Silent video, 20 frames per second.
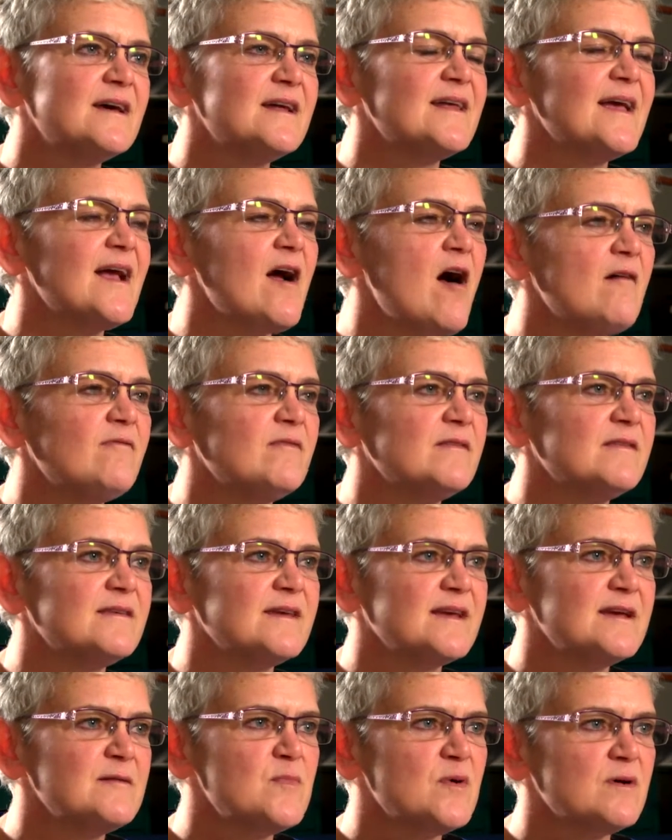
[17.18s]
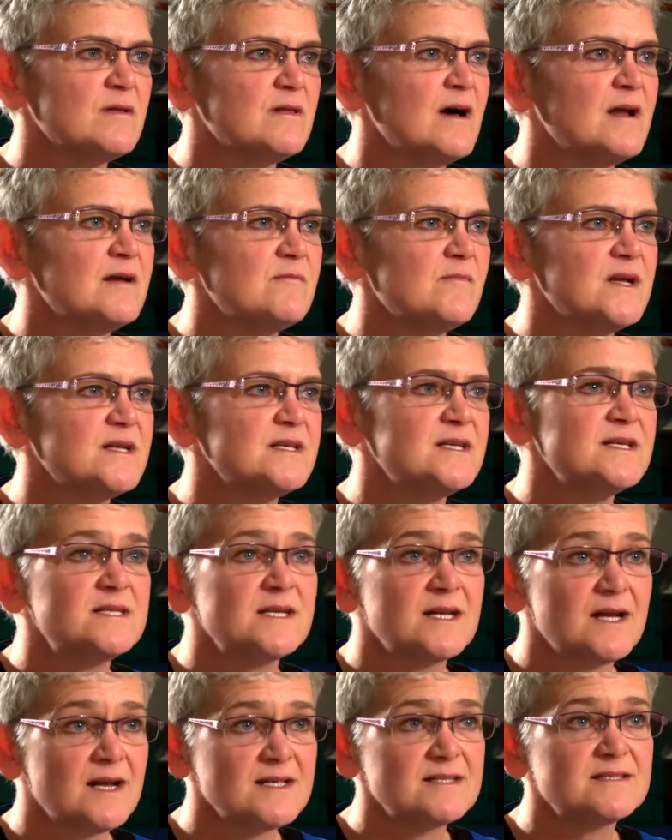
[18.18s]
that I often think about a lot in my
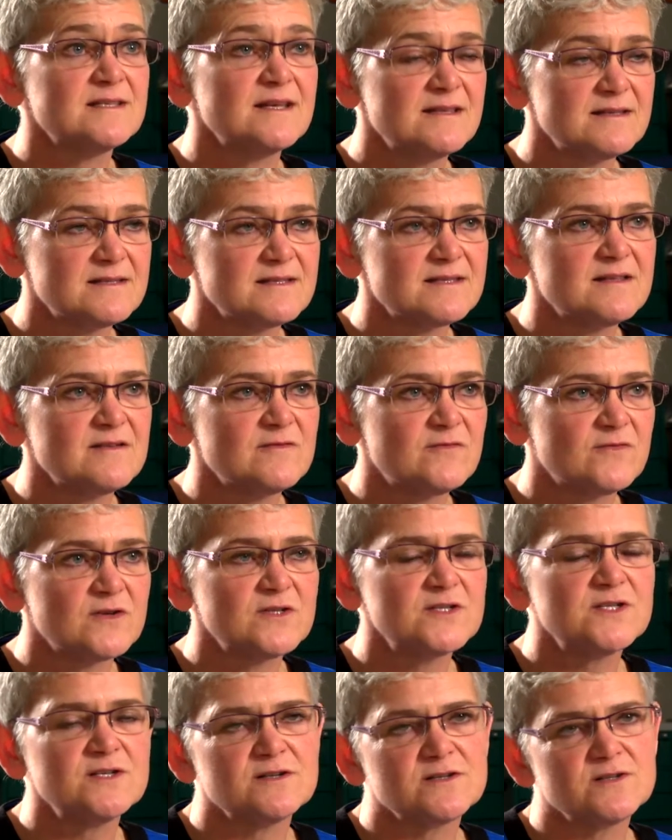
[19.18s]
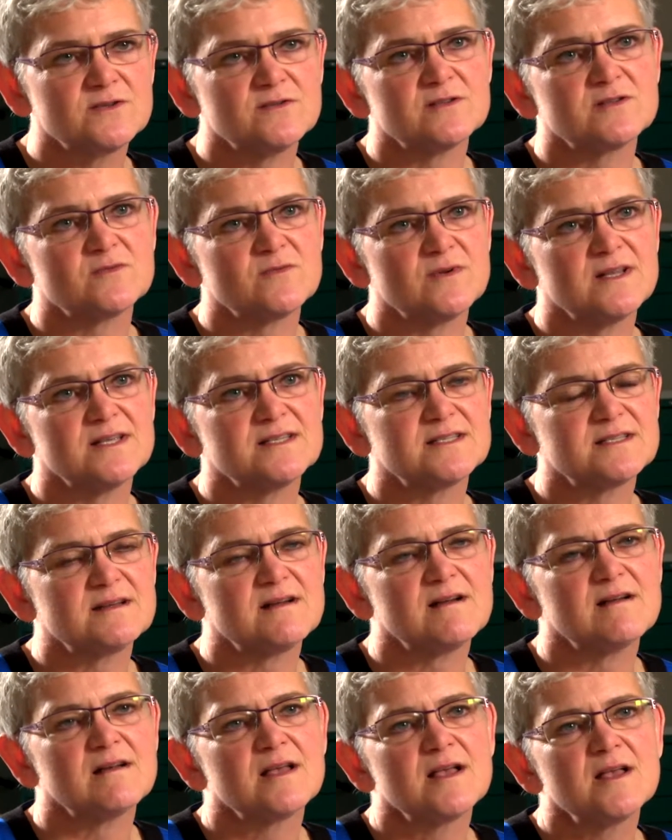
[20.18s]
teaching, and I say this to the first year students when I
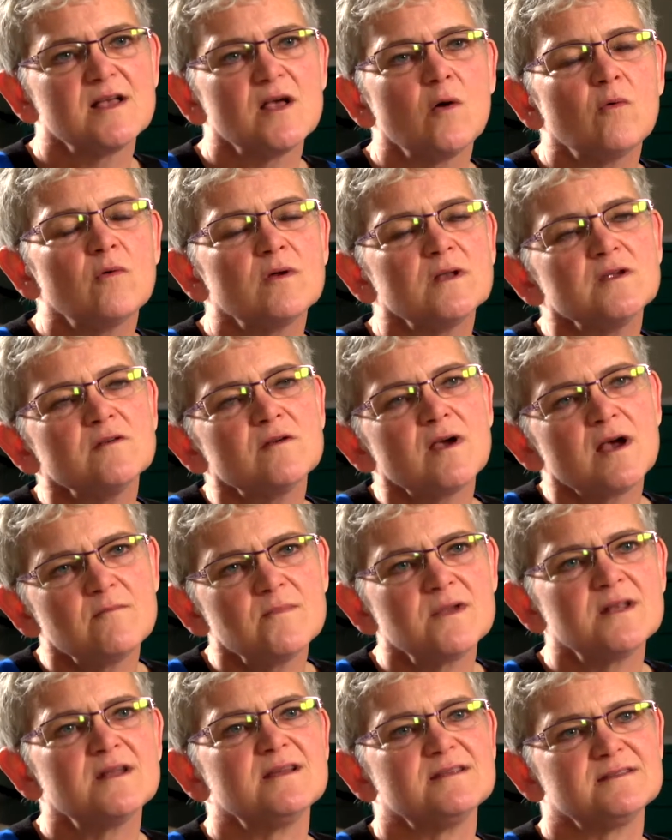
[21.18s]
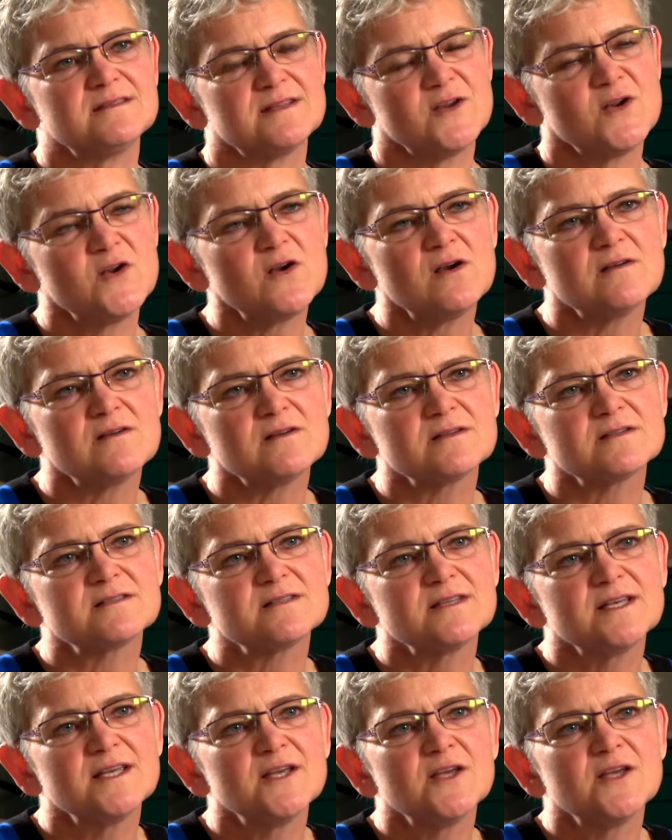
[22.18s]
start, when you come in as a nurse,